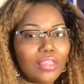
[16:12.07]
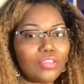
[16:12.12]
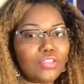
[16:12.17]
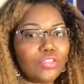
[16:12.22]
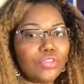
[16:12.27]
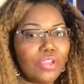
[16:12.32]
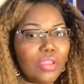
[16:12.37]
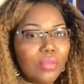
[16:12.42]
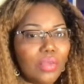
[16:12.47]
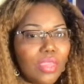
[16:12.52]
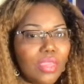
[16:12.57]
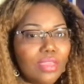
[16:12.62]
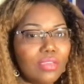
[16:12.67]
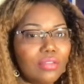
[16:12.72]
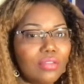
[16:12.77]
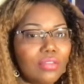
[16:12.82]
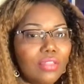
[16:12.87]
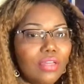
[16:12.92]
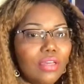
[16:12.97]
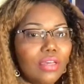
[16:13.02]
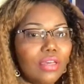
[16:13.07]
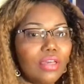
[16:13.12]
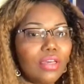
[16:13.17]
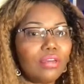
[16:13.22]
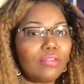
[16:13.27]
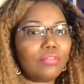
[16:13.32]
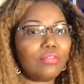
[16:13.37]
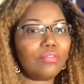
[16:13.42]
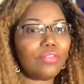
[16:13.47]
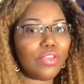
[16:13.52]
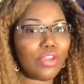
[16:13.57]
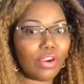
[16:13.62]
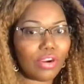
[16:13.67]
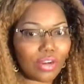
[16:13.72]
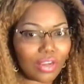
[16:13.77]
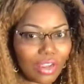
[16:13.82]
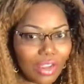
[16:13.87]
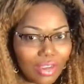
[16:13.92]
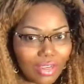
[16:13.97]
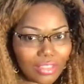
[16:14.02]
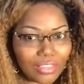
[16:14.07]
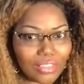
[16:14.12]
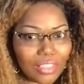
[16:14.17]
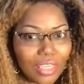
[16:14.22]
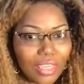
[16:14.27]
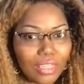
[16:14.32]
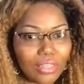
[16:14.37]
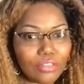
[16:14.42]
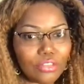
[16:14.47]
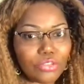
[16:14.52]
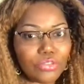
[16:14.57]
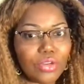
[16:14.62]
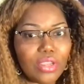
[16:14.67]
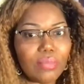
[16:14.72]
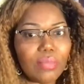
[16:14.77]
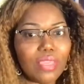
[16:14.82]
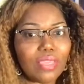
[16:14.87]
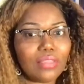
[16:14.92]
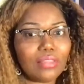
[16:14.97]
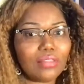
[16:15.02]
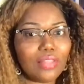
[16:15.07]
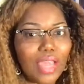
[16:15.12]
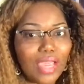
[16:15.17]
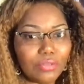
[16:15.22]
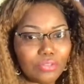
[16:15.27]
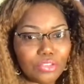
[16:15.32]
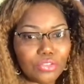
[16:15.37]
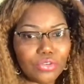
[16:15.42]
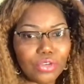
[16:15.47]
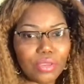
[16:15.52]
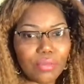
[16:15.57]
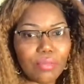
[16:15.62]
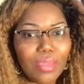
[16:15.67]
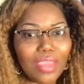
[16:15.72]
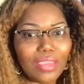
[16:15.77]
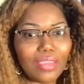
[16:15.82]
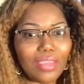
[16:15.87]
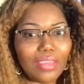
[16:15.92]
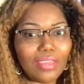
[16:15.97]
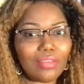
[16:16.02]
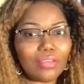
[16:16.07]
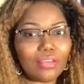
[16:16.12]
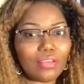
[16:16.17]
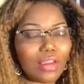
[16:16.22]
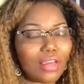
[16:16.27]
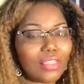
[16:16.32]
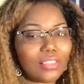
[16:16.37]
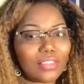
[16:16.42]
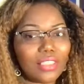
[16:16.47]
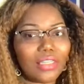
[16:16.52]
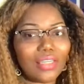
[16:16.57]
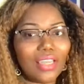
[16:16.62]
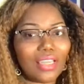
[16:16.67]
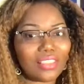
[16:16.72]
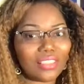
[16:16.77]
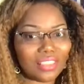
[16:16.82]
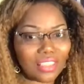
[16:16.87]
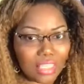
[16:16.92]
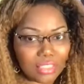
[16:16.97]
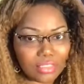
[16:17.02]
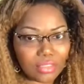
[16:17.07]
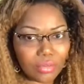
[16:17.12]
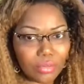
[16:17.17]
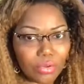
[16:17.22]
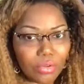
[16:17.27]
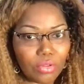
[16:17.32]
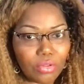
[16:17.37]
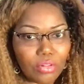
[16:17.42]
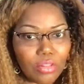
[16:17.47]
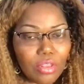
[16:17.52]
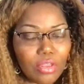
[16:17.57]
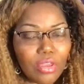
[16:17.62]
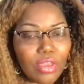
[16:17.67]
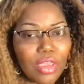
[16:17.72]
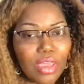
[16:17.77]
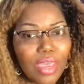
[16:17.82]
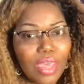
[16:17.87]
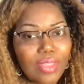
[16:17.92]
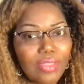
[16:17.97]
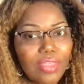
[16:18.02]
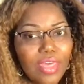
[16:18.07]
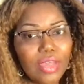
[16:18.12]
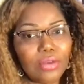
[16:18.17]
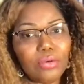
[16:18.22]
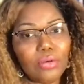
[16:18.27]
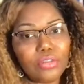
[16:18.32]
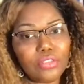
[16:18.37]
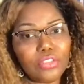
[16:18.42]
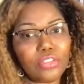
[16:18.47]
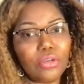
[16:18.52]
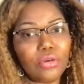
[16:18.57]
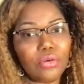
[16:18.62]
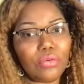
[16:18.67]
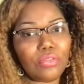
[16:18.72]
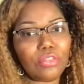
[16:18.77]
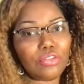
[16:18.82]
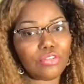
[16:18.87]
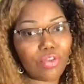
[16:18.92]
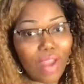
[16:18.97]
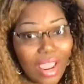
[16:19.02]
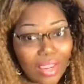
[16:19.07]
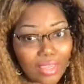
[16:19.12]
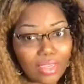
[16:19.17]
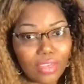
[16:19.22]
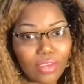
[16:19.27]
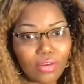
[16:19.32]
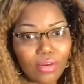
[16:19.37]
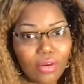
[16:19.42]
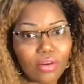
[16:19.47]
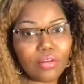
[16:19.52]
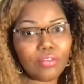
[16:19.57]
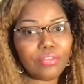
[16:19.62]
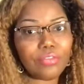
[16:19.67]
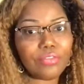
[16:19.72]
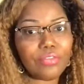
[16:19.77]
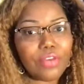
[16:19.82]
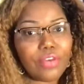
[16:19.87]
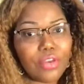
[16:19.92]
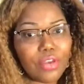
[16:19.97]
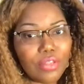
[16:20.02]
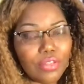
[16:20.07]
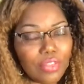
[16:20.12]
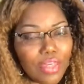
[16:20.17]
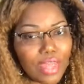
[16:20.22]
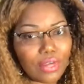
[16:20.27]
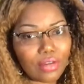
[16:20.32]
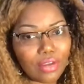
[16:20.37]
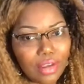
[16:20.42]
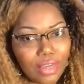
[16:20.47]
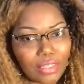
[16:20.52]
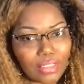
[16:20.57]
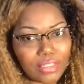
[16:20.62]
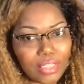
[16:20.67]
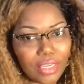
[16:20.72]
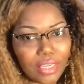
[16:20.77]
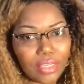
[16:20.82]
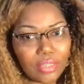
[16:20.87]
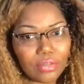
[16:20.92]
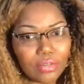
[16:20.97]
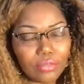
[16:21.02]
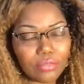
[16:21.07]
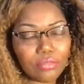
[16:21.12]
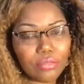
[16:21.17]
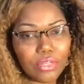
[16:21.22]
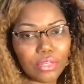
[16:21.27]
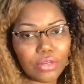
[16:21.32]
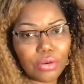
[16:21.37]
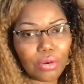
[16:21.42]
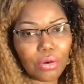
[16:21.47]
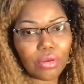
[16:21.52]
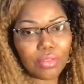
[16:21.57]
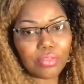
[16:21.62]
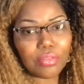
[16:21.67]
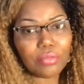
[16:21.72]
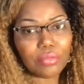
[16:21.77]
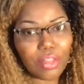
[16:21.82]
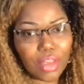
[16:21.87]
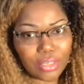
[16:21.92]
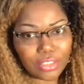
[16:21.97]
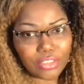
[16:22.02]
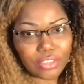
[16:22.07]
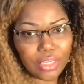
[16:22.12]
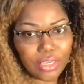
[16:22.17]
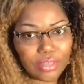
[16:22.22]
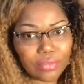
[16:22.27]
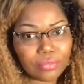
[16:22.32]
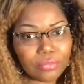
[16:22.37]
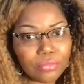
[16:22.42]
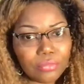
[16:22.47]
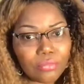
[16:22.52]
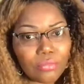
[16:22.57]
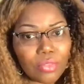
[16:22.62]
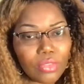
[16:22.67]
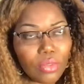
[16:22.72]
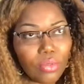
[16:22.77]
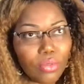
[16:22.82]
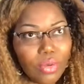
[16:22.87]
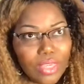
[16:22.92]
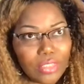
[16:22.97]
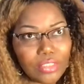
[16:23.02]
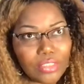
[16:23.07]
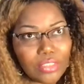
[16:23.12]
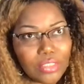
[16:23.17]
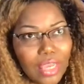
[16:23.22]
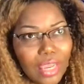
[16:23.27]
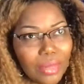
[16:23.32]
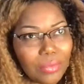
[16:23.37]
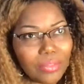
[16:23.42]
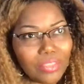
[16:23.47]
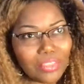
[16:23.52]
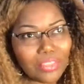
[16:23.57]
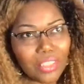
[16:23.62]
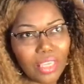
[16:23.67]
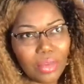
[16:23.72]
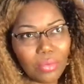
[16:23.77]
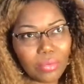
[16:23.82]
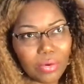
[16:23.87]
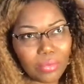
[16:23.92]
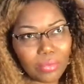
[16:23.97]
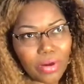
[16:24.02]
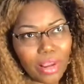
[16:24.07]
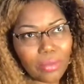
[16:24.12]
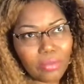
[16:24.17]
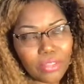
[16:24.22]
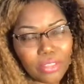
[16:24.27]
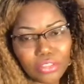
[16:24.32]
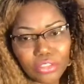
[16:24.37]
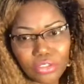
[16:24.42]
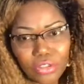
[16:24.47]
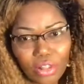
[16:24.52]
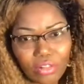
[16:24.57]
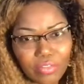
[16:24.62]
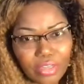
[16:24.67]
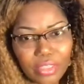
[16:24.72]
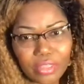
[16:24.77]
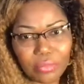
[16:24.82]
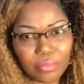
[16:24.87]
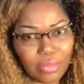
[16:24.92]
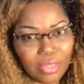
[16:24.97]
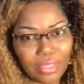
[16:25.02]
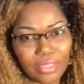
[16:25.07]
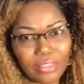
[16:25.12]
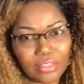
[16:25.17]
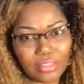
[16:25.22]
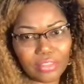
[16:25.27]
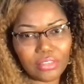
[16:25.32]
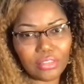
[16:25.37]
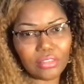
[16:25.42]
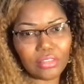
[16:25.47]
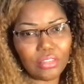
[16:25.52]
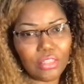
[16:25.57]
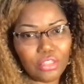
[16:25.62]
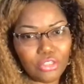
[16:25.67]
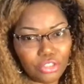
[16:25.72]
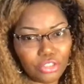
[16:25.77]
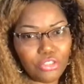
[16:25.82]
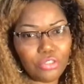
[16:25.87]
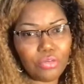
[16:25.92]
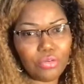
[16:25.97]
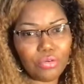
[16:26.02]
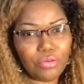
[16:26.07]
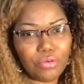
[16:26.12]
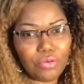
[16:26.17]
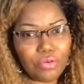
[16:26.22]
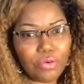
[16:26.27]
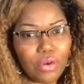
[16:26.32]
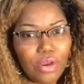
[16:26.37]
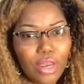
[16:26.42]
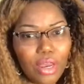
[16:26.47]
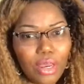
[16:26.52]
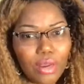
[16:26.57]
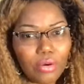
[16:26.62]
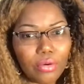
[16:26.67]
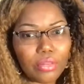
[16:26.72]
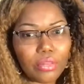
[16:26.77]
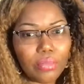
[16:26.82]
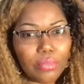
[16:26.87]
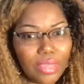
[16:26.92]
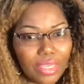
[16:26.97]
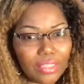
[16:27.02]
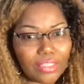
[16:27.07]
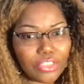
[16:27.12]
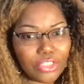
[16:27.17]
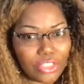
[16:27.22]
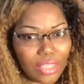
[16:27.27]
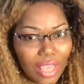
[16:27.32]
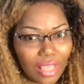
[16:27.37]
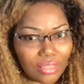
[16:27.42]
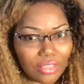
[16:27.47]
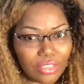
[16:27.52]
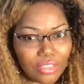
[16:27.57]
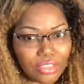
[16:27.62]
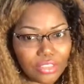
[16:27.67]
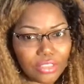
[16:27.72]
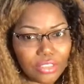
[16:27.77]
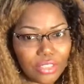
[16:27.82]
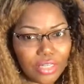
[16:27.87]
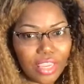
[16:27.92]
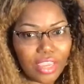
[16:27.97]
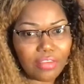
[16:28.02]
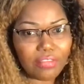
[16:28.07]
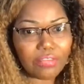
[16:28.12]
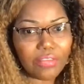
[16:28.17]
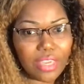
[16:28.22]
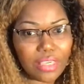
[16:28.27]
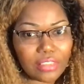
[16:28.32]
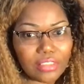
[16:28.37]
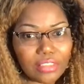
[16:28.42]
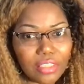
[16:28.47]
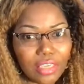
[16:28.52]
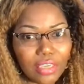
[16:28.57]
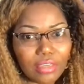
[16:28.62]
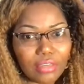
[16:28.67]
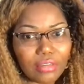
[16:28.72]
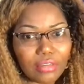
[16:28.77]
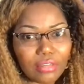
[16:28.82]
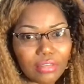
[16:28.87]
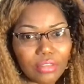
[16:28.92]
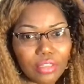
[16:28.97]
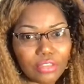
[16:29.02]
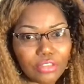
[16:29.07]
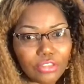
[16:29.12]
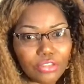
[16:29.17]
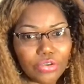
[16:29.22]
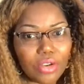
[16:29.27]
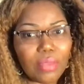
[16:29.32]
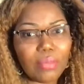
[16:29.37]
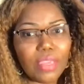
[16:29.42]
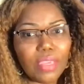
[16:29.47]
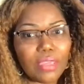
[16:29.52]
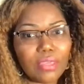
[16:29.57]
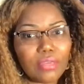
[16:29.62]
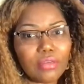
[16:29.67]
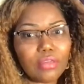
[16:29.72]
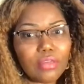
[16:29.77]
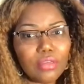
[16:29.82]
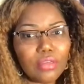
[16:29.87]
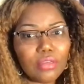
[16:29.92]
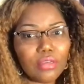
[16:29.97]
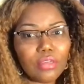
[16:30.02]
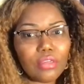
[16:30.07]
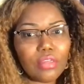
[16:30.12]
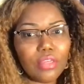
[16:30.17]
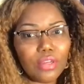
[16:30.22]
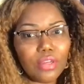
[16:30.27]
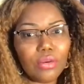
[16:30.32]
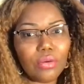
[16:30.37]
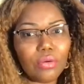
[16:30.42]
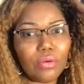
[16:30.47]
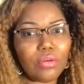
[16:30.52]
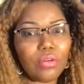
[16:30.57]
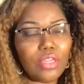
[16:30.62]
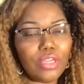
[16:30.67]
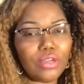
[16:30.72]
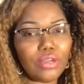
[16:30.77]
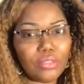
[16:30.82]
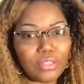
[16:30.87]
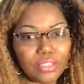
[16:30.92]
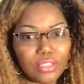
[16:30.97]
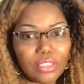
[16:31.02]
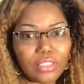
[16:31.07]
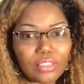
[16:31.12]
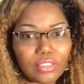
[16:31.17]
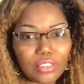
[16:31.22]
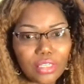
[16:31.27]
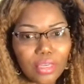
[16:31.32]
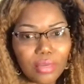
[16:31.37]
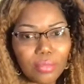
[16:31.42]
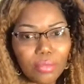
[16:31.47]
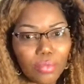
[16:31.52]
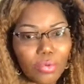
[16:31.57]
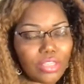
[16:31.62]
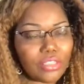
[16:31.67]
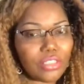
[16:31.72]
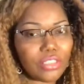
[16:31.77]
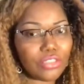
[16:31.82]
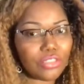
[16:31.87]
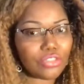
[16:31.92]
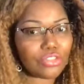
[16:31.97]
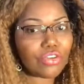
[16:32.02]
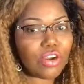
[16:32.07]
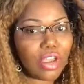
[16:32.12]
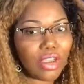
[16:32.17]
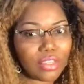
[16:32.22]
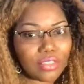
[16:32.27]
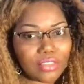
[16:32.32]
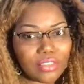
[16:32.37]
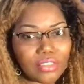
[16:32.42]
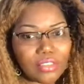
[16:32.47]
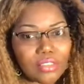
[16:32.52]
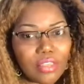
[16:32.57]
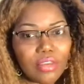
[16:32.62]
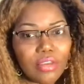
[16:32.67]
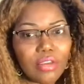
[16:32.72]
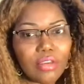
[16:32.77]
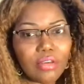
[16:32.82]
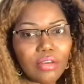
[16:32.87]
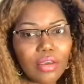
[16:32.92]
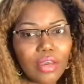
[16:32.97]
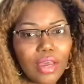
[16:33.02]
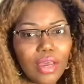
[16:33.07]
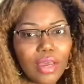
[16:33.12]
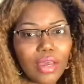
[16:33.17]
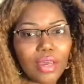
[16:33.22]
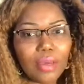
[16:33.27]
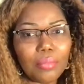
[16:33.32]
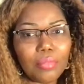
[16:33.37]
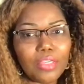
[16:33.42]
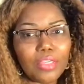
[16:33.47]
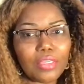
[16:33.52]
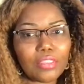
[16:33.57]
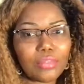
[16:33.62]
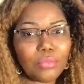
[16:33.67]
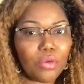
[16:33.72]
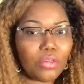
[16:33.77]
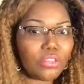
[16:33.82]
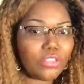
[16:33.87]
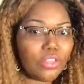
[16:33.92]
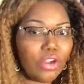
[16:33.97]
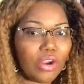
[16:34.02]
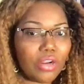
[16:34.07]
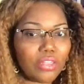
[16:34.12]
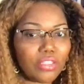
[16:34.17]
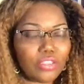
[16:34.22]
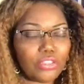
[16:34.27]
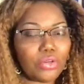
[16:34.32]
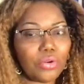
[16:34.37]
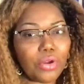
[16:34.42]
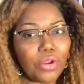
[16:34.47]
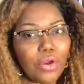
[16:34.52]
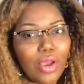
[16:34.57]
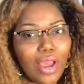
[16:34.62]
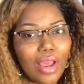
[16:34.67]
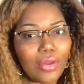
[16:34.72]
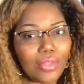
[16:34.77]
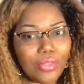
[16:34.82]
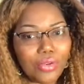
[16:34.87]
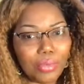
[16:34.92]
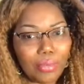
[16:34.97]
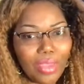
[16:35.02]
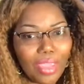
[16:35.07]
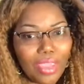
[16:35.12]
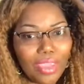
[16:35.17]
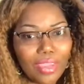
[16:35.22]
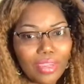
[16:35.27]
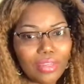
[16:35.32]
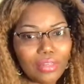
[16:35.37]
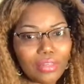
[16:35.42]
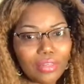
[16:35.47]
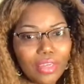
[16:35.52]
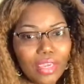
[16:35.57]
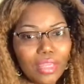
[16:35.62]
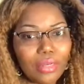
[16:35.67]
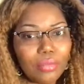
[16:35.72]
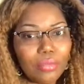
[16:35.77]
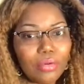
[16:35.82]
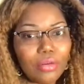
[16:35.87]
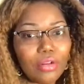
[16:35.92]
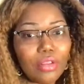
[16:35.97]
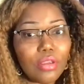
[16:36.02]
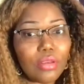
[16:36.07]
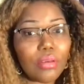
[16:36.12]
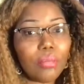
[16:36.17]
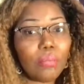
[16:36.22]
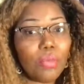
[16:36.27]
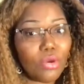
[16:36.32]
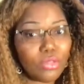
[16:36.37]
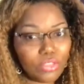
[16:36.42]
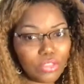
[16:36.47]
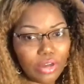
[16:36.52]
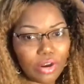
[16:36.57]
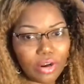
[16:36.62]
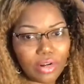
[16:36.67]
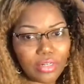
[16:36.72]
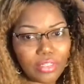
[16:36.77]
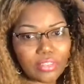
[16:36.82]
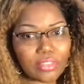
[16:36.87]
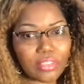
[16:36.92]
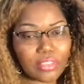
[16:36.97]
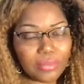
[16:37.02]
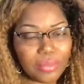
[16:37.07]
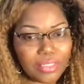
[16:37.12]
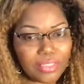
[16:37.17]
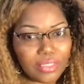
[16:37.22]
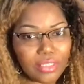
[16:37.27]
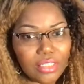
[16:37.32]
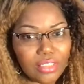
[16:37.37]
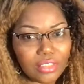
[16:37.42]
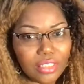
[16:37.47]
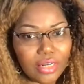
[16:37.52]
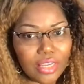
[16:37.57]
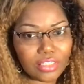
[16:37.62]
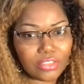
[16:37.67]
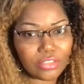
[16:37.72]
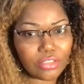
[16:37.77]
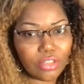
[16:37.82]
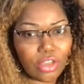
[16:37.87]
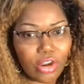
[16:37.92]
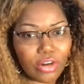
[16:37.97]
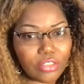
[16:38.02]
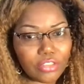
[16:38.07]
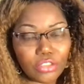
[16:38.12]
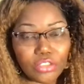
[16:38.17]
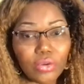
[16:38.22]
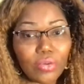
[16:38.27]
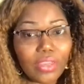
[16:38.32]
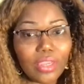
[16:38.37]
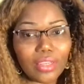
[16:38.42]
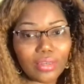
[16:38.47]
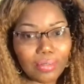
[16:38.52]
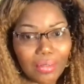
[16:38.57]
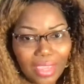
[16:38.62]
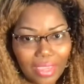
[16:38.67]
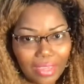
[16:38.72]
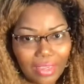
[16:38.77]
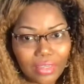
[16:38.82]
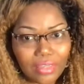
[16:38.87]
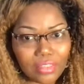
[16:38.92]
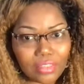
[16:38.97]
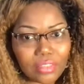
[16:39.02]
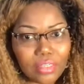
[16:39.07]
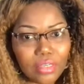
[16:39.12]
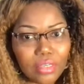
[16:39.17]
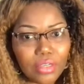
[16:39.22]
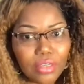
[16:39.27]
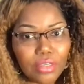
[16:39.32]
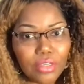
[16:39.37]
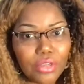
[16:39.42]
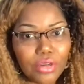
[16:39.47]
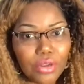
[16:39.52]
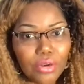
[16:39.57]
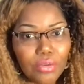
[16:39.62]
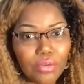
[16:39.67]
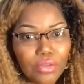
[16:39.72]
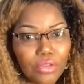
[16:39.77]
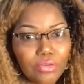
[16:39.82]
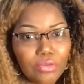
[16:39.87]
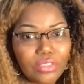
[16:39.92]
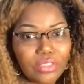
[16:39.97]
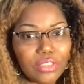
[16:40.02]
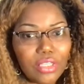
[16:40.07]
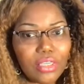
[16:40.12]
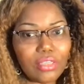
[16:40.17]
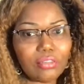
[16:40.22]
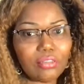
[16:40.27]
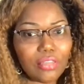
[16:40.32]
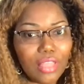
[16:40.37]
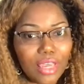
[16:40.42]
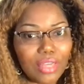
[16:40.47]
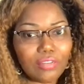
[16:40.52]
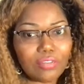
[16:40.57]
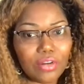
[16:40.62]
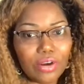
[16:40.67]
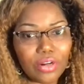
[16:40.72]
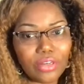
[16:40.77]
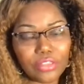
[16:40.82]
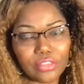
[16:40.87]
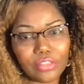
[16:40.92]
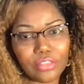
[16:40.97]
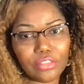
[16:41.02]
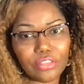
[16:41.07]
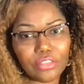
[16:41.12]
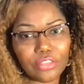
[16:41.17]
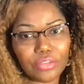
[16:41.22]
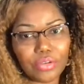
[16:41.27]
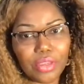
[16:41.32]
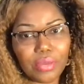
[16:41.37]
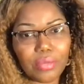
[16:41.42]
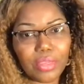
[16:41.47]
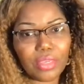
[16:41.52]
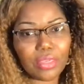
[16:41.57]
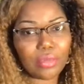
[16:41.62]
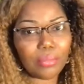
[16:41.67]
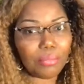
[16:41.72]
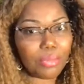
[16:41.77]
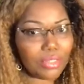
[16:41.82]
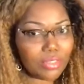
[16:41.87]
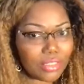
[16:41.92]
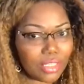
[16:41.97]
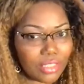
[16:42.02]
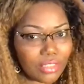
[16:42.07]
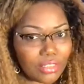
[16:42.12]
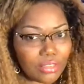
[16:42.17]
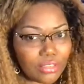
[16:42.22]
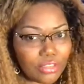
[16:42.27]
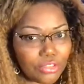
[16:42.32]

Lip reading: streaming the VR content, streaming, live stream, making content accessible, and then also the tracking of that content, on the blockchain, which I would say we're probably solving the biggest issue or the biggest challenge today facing the streaming, ecosystem, which is trust. Because most artists don't know how they're paid, and most artists, especially international artists, don't get paid. You see a lot of artists that are streaming 1 billion